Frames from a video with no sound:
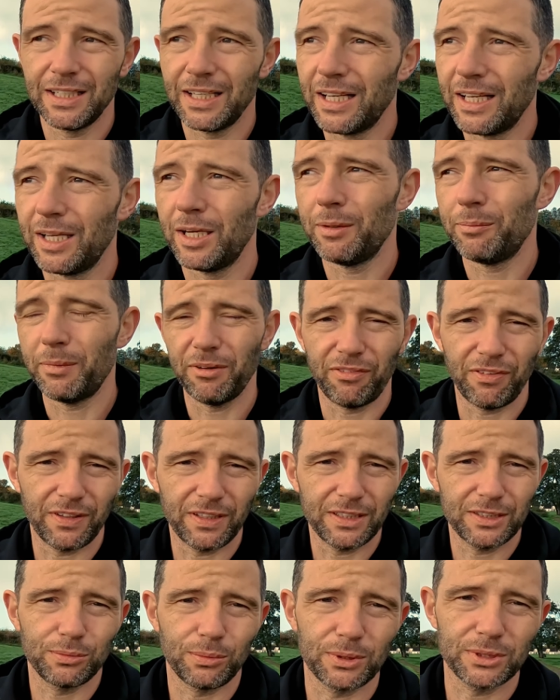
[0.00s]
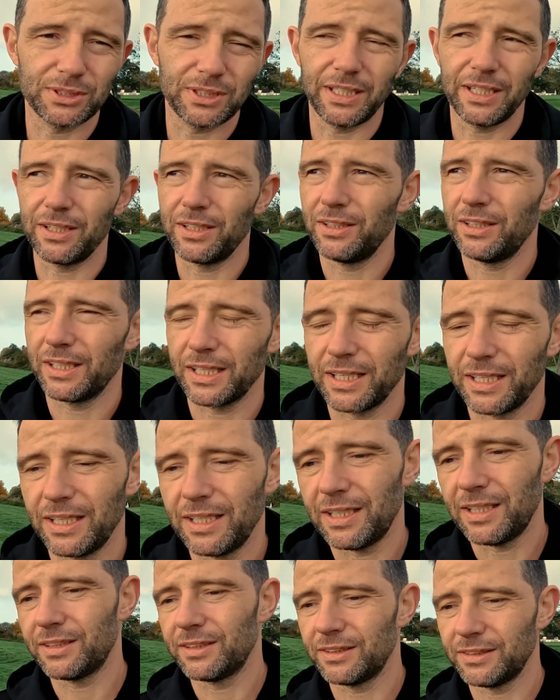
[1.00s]
my fitness wasn't there. Like
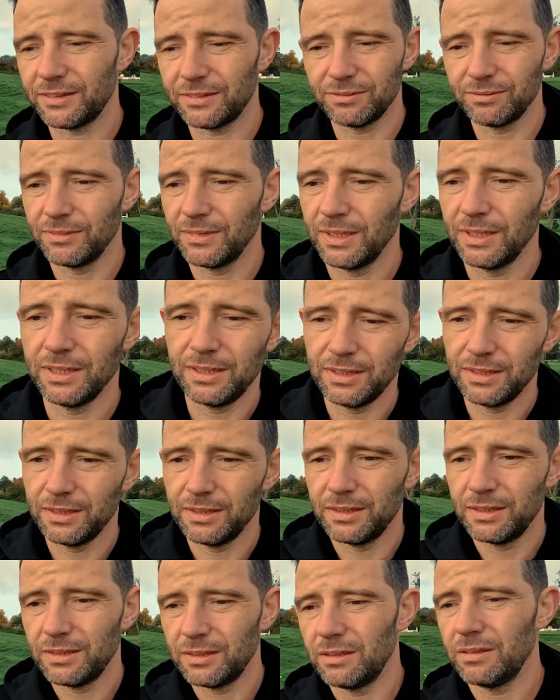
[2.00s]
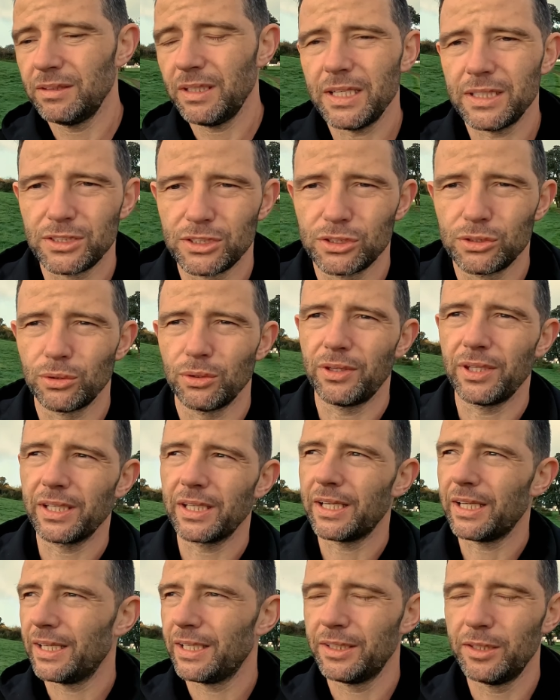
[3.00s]
I just don't
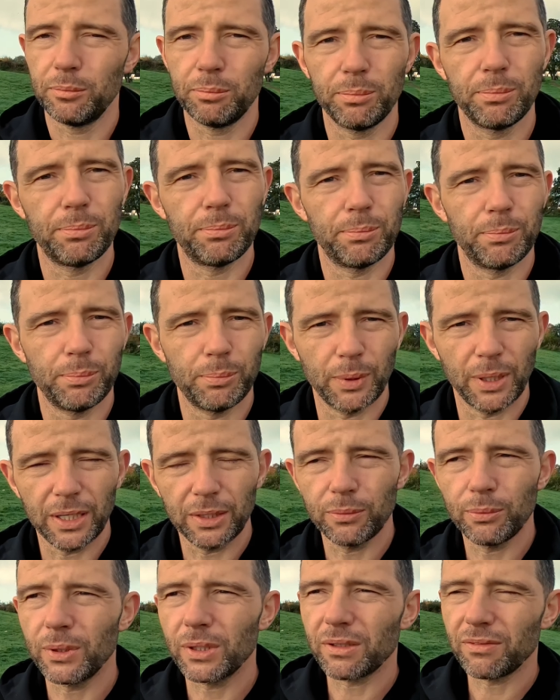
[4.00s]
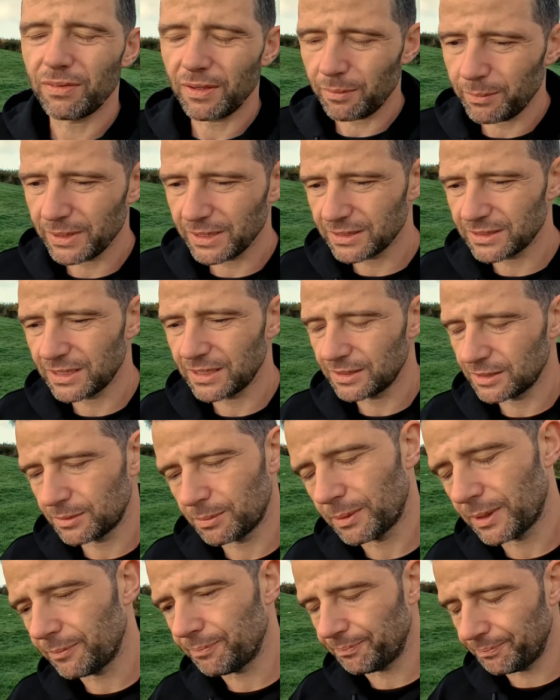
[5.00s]
think I had the breath work, if that makes
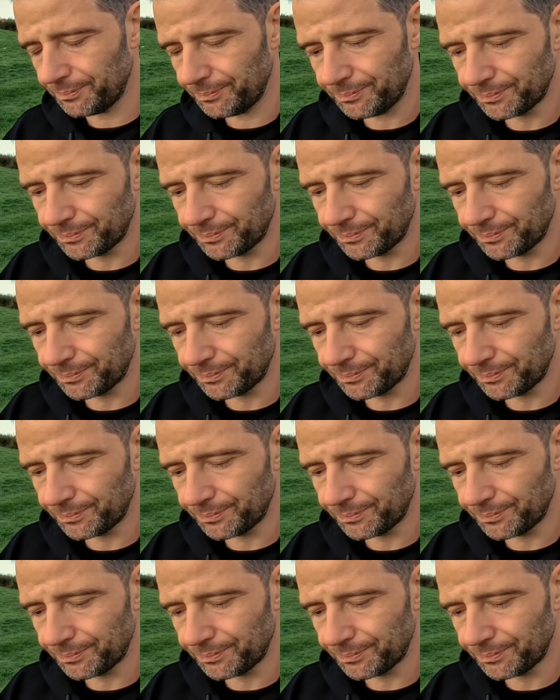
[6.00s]
sense. But